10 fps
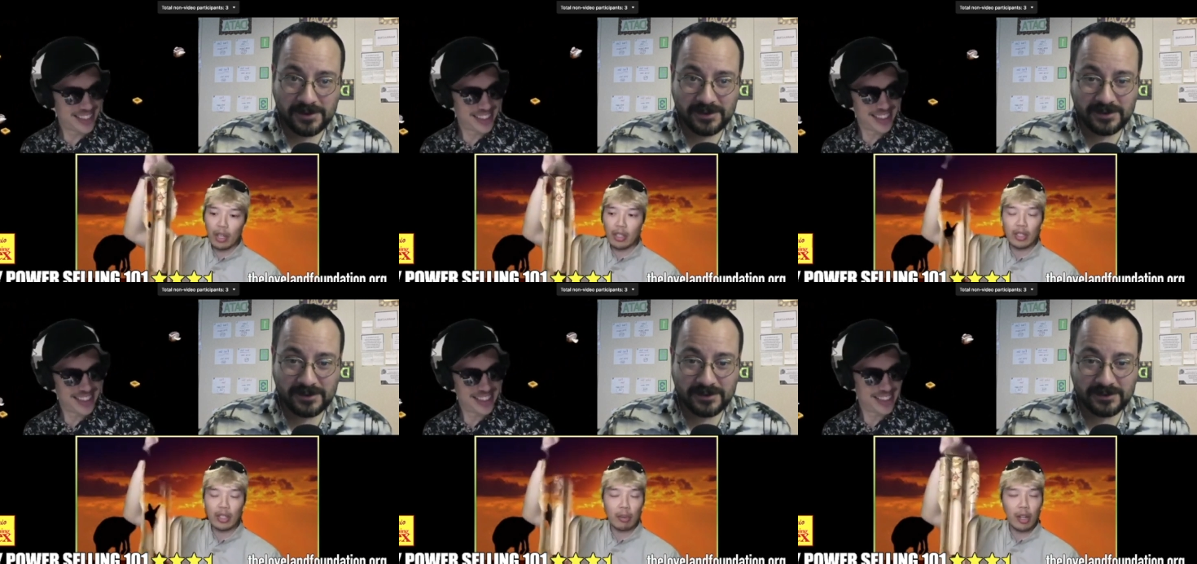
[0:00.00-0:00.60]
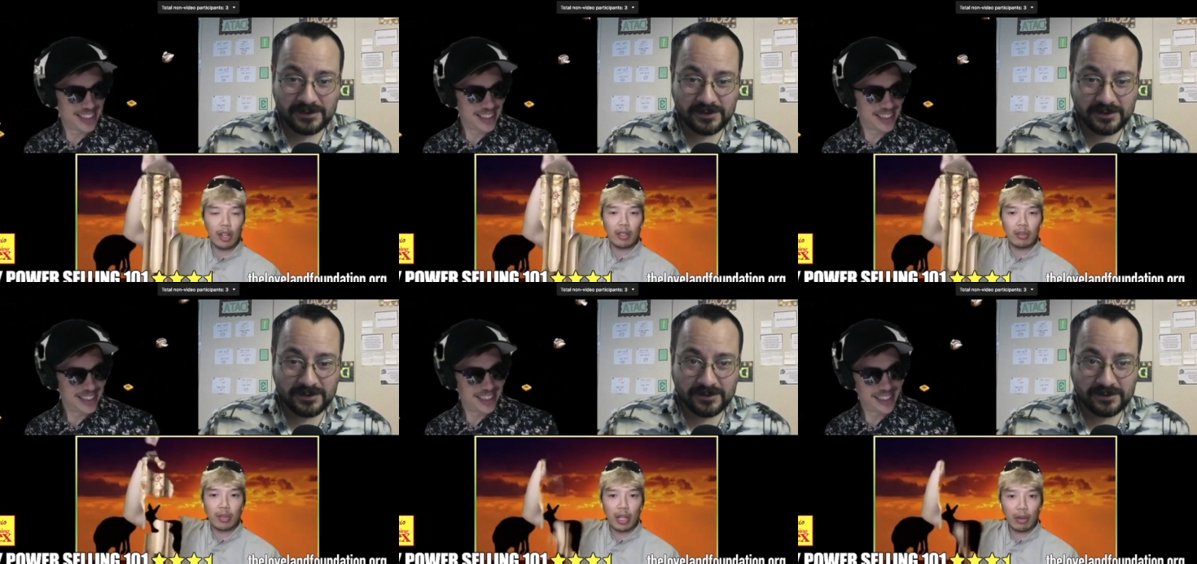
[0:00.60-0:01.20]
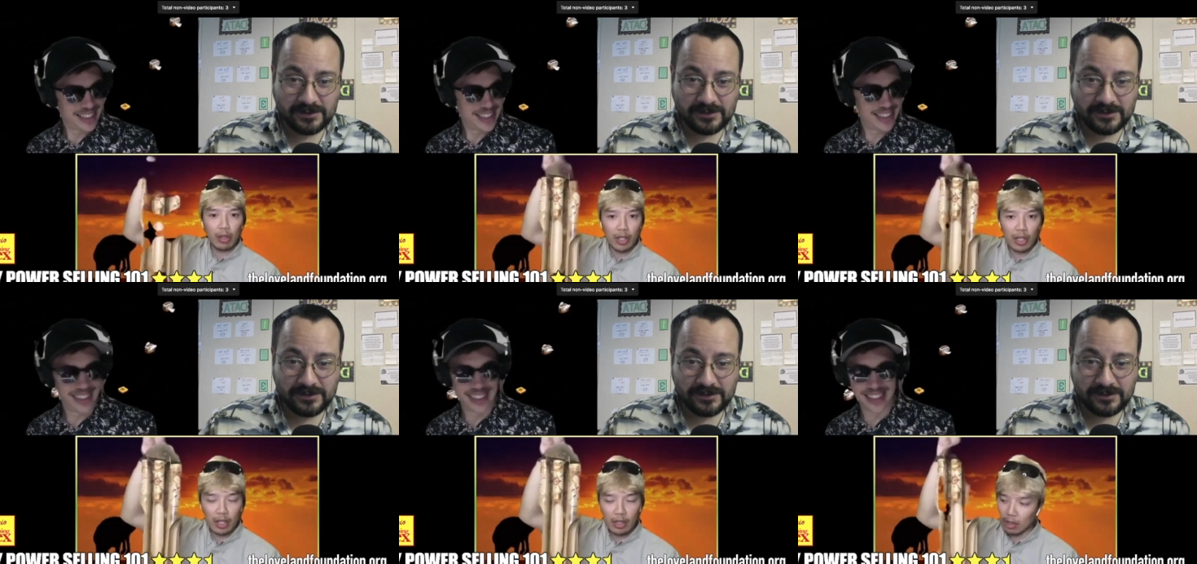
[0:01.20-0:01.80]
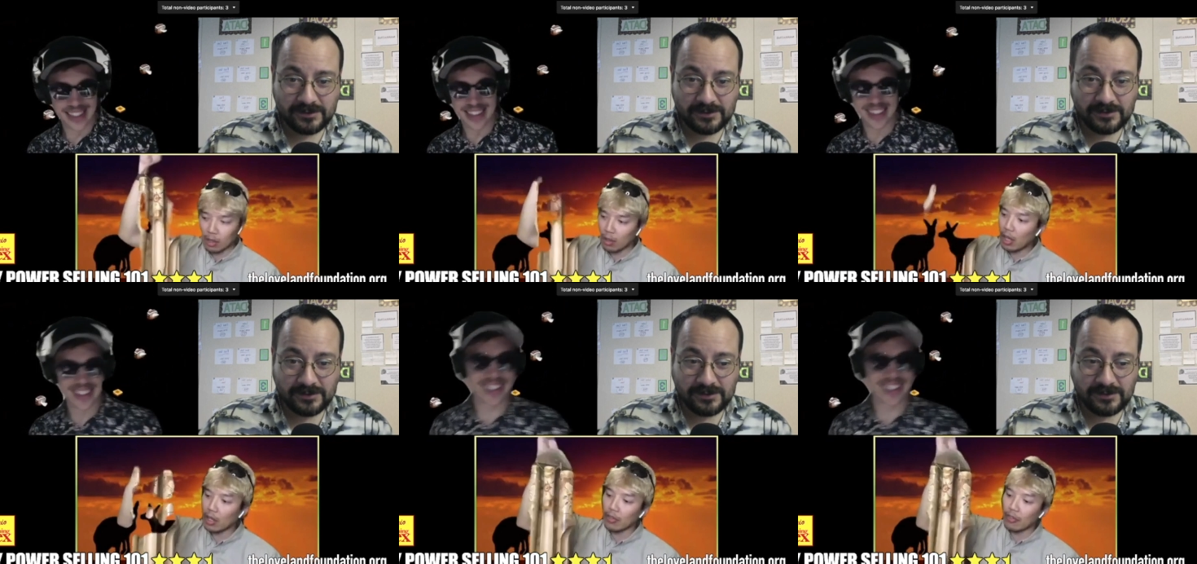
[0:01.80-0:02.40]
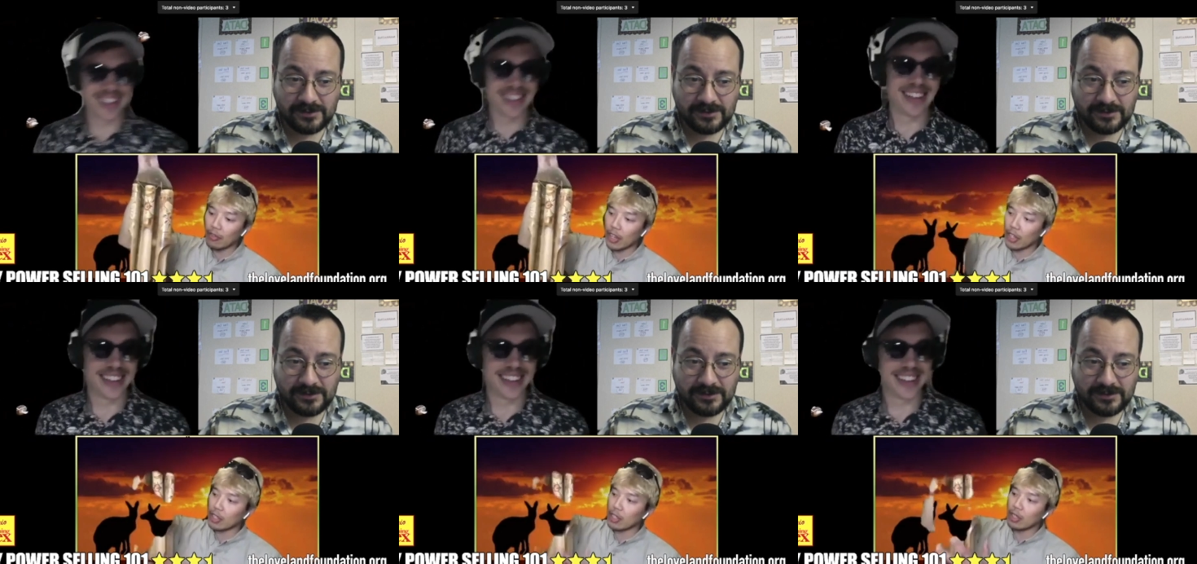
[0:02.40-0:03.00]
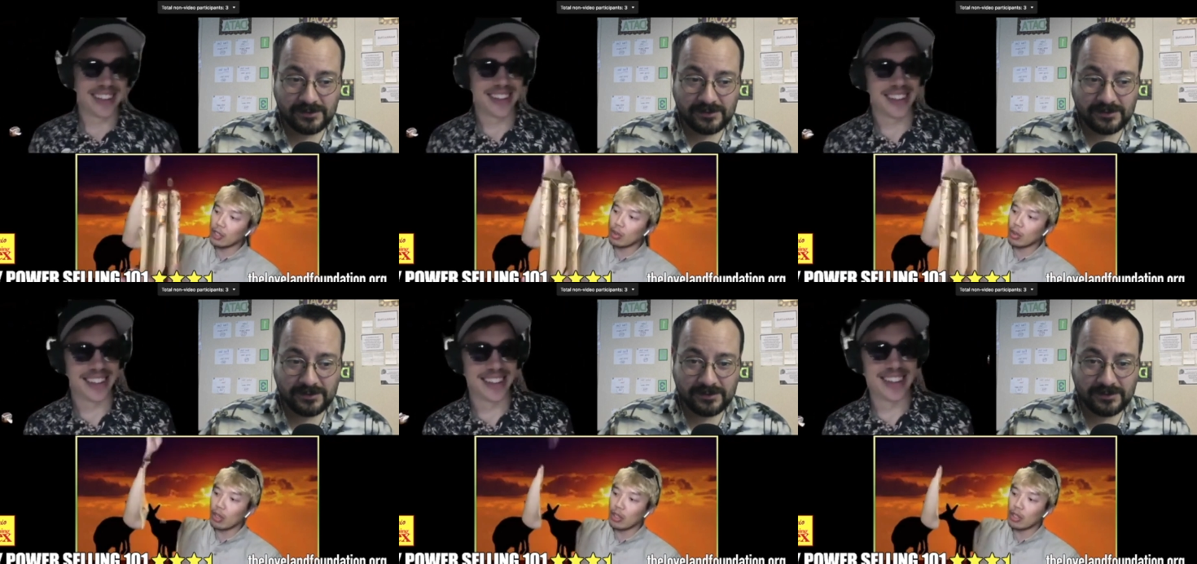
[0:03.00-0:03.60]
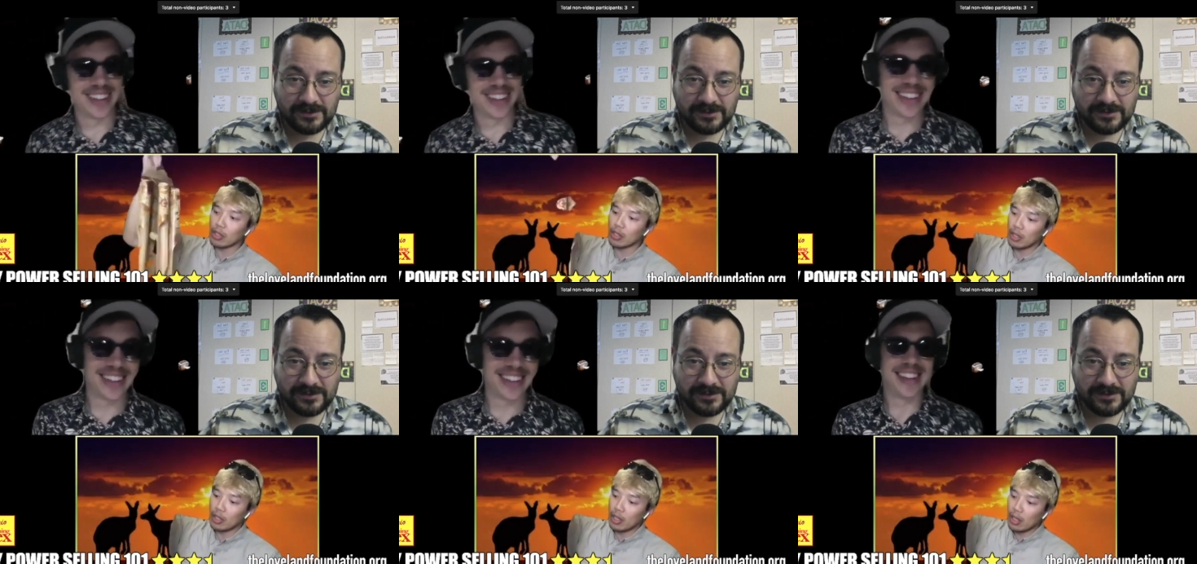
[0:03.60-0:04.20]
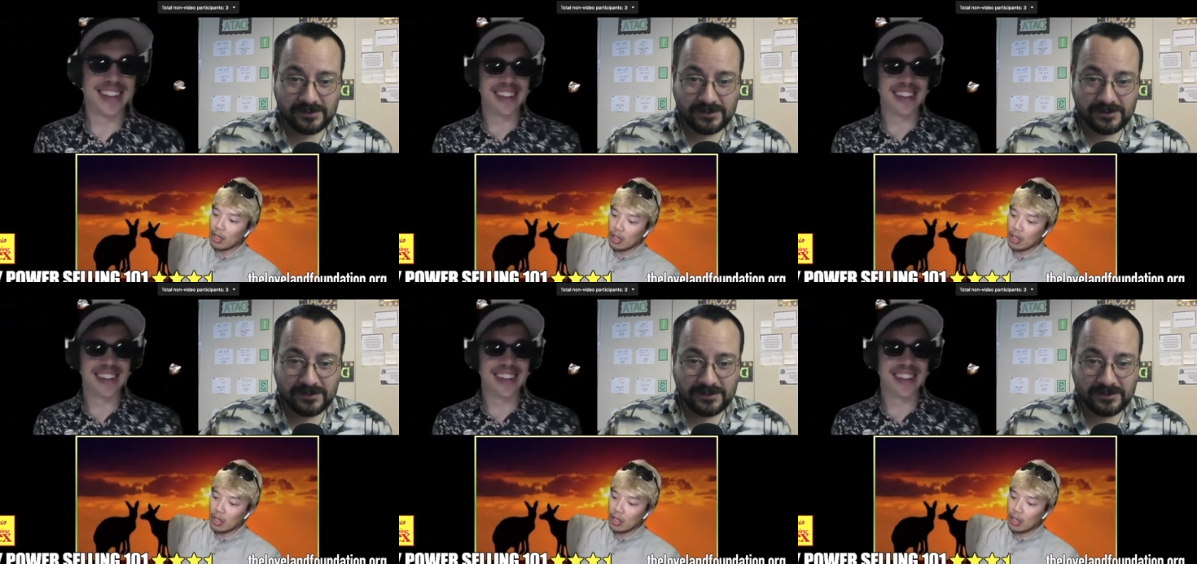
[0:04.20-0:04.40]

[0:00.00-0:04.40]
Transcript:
Speaker 1: We're gonna hang this up high, but that would look silly. So I fashioned it into a nice